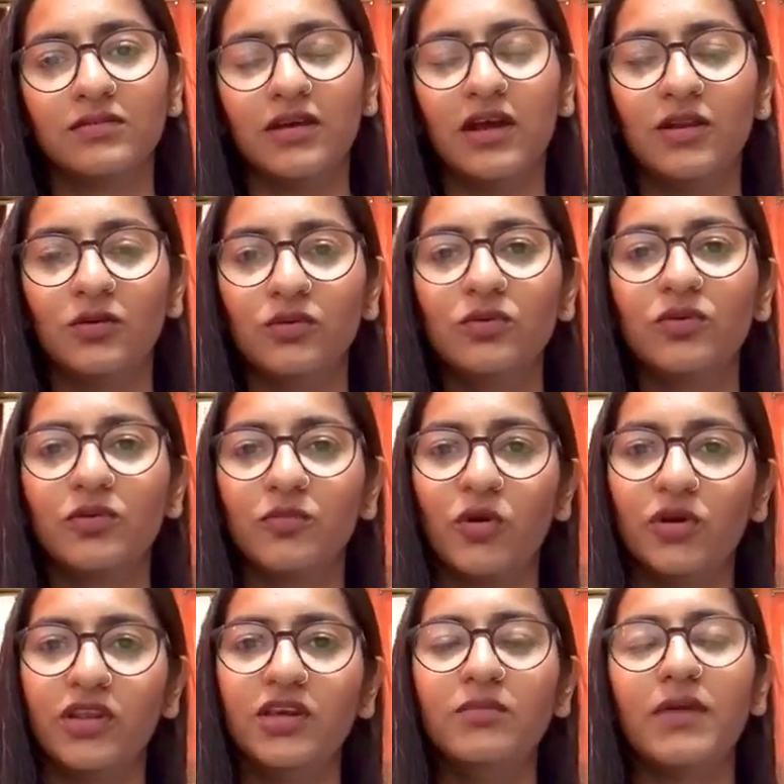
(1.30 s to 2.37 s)
Hello, good
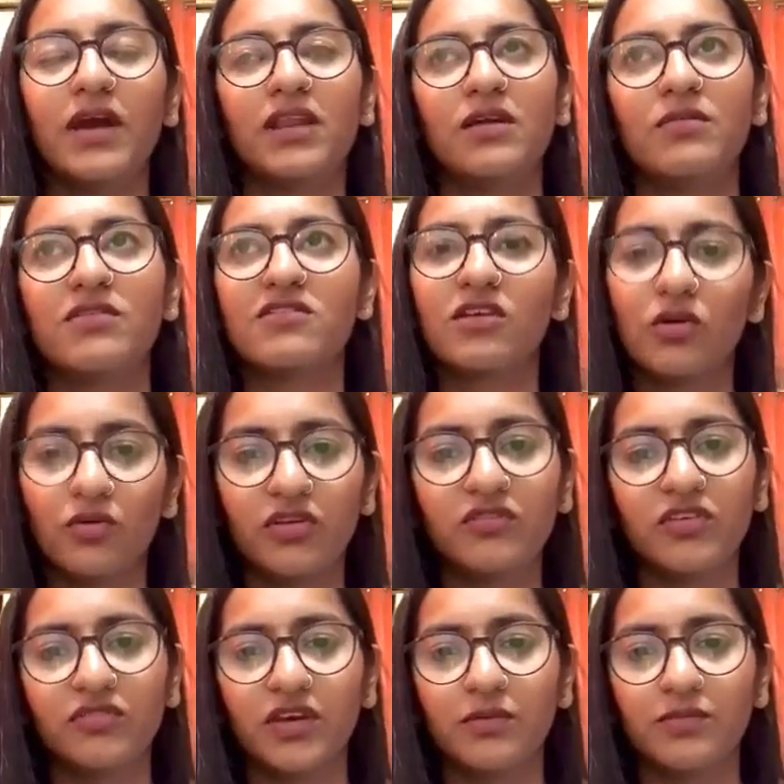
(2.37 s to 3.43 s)
morning. My name is Gauri
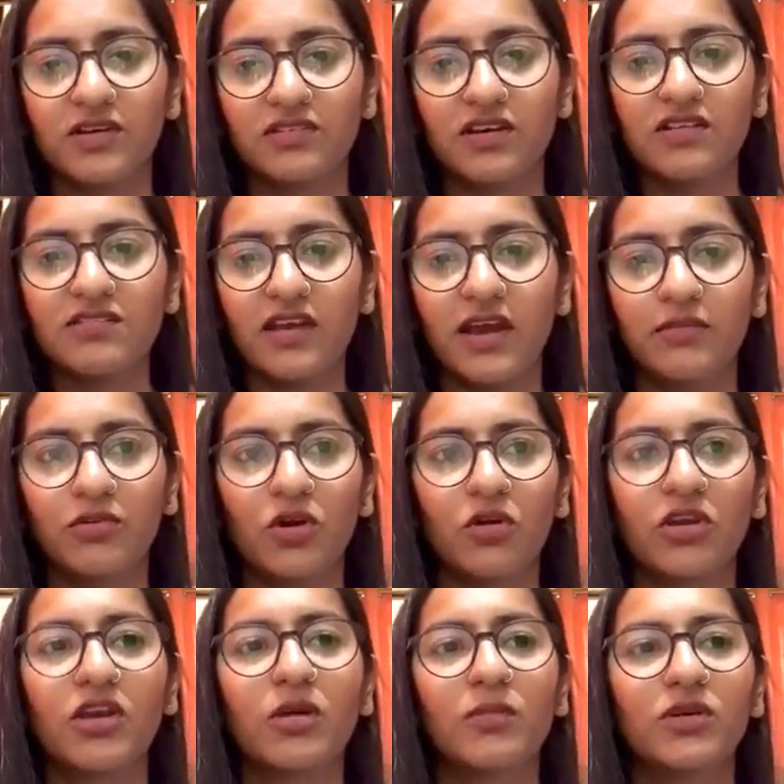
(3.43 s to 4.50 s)
Vivek Bajaj. I am
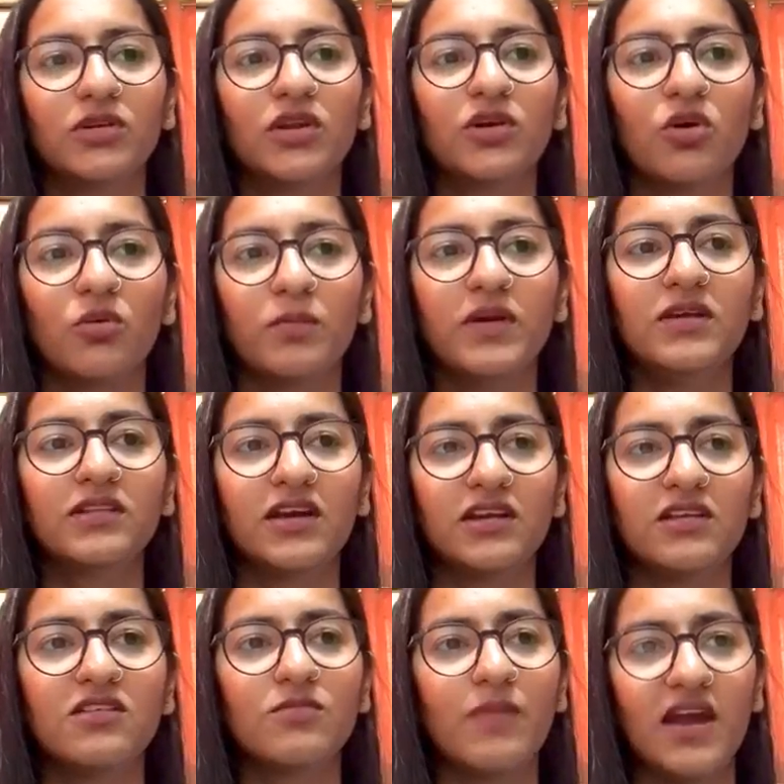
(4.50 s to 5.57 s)
talking about the topic
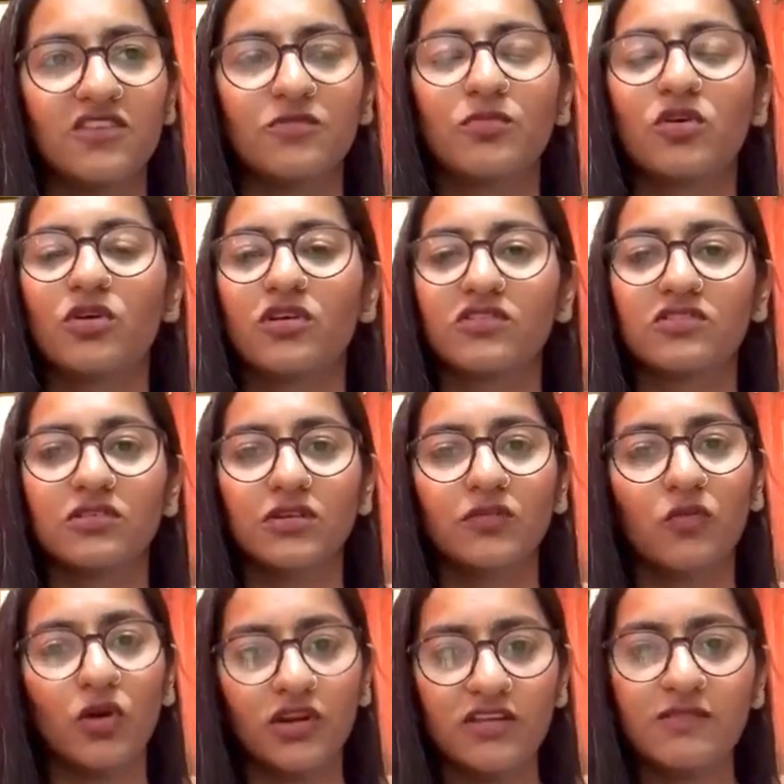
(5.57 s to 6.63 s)
that is batch production.
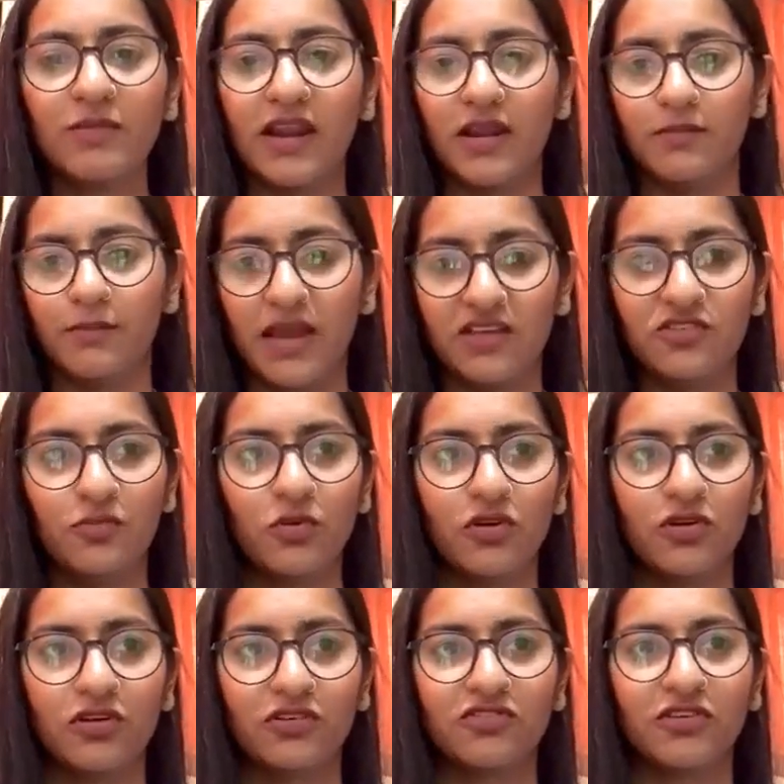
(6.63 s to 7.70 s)
What is batch
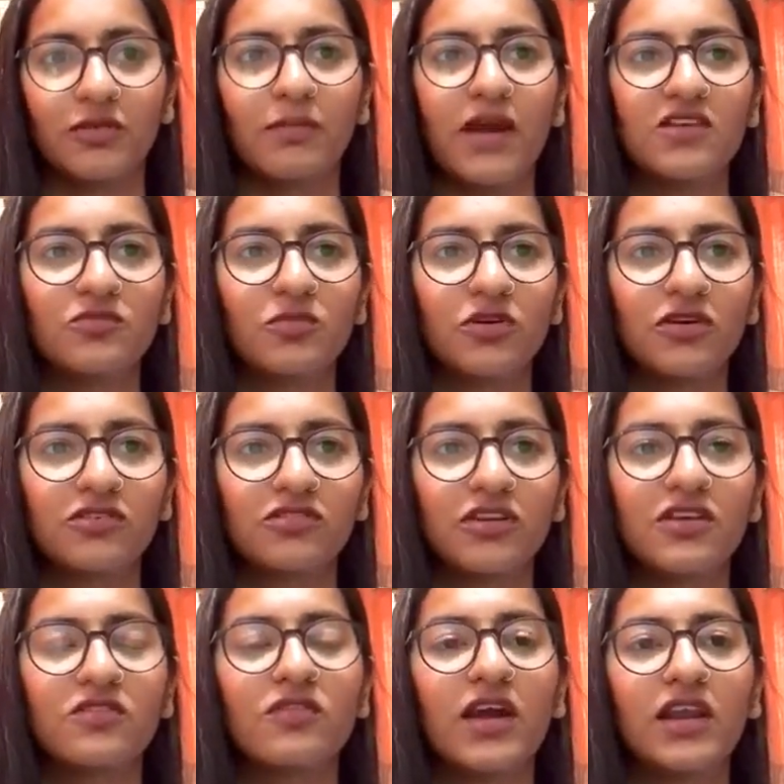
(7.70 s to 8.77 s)
production? Batch production
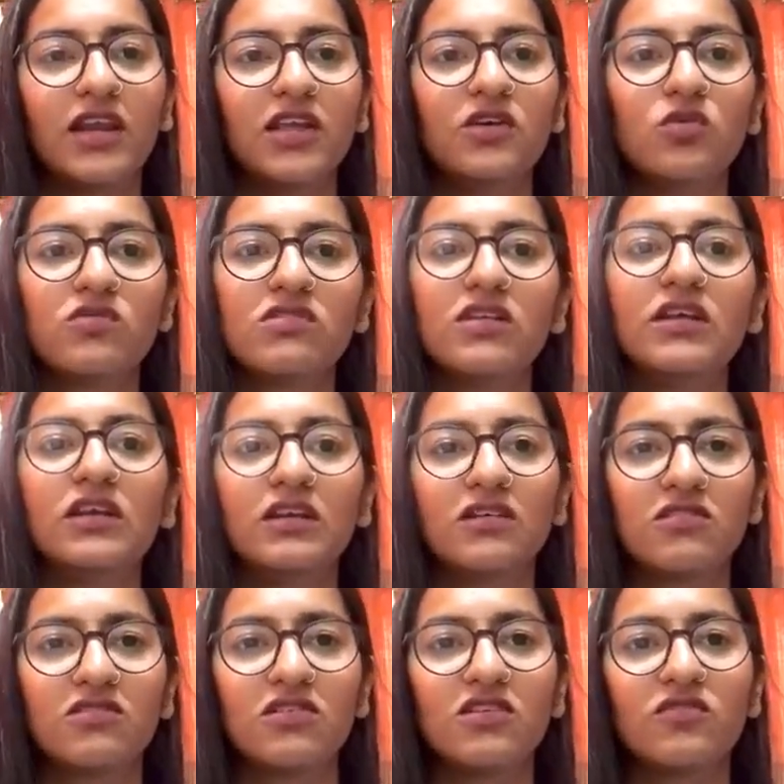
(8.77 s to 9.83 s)
is widely used in
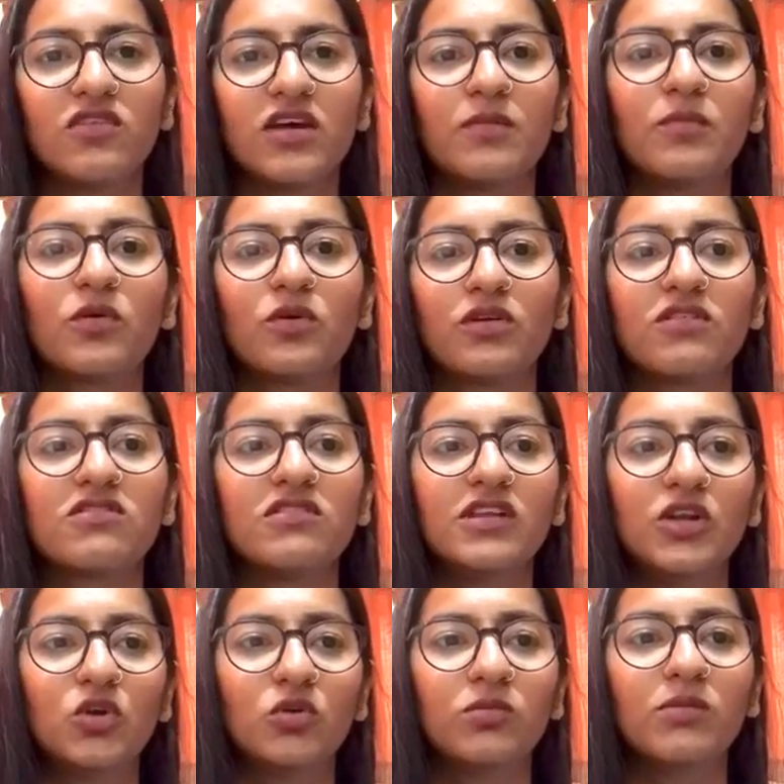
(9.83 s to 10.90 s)
industries where products
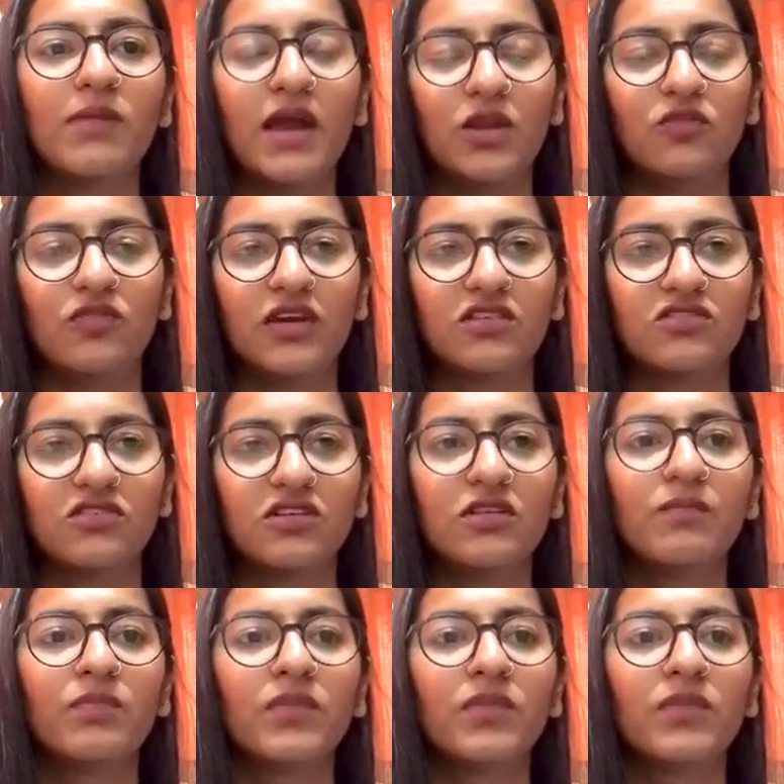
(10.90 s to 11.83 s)
need to be manufactured